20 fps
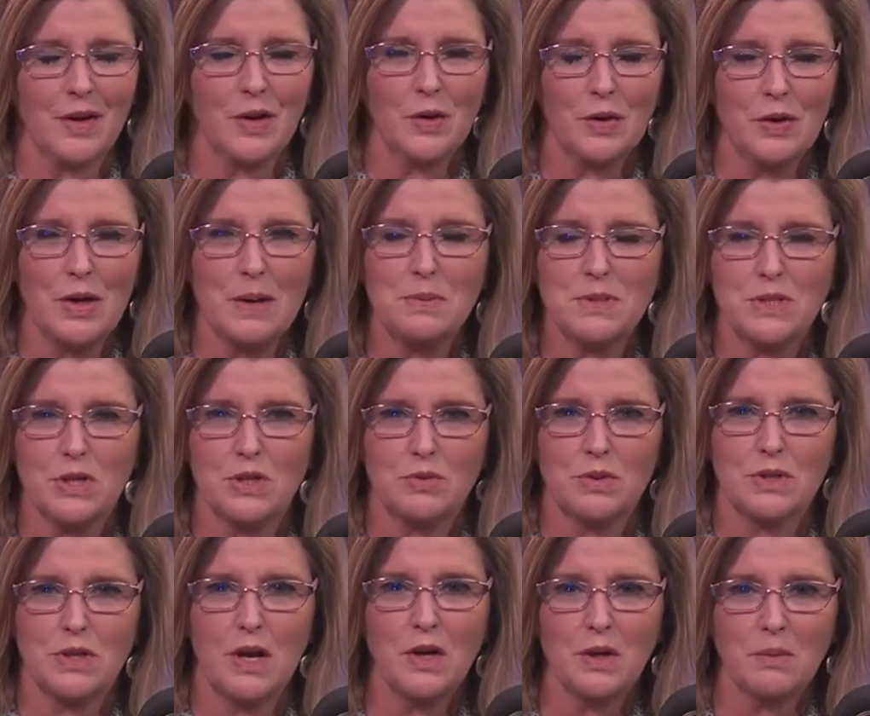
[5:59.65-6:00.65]
earlier episodes
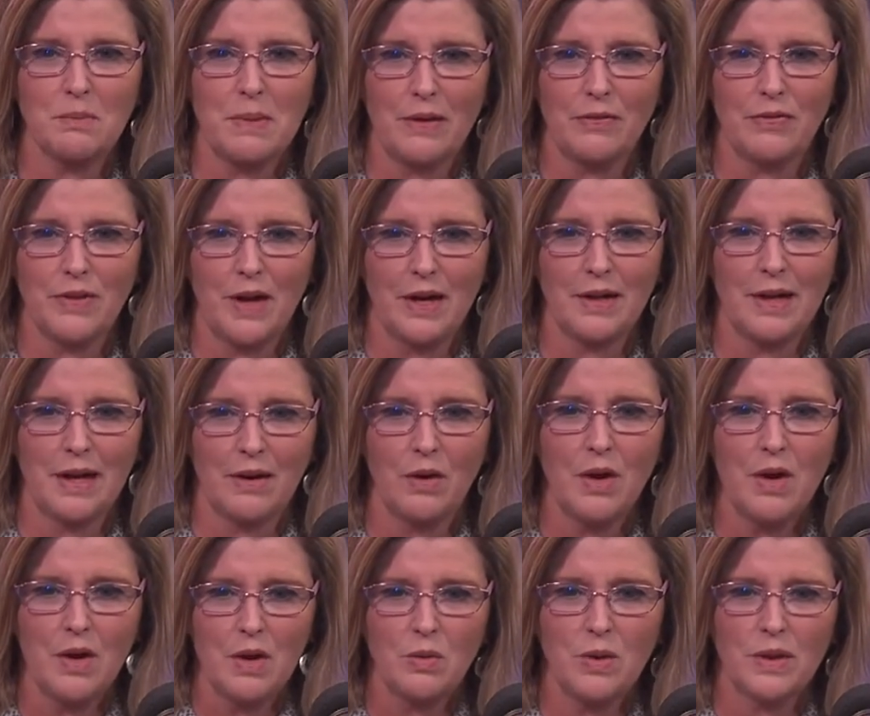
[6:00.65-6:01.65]
we talk about that how
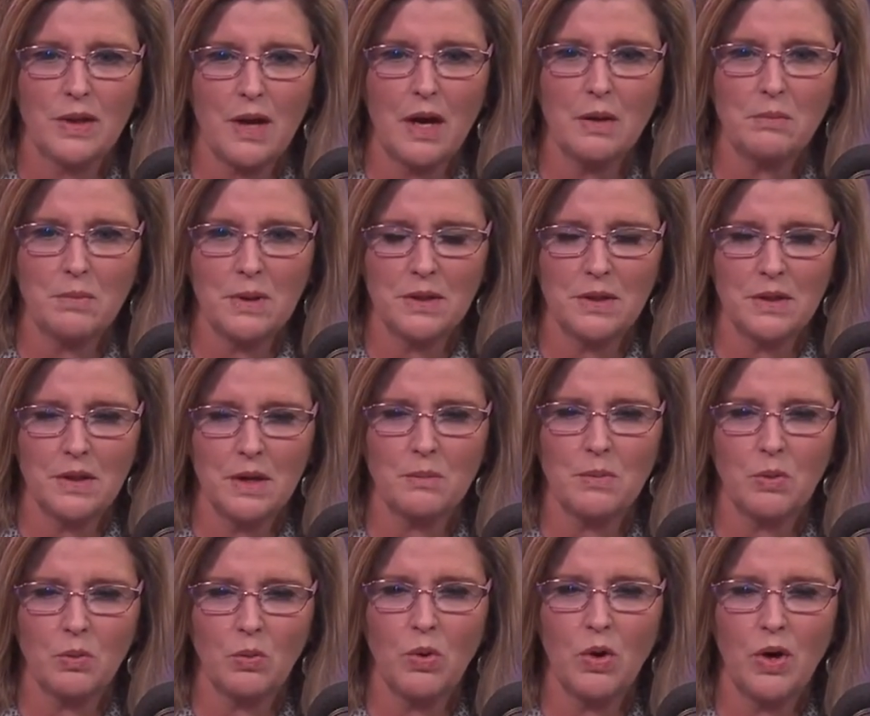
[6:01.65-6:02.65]
with god being the
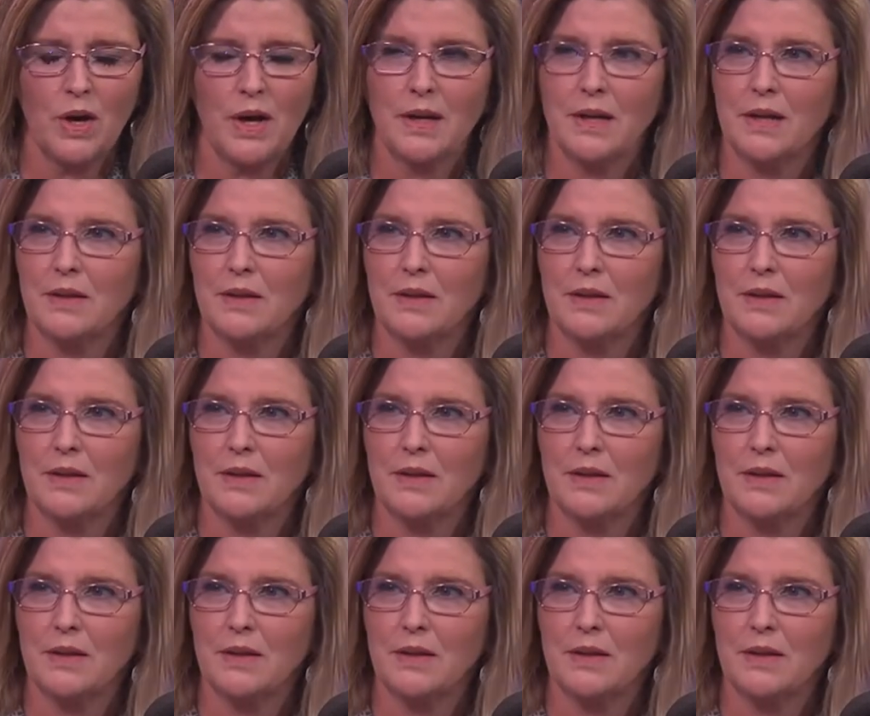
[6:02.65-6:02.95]
number one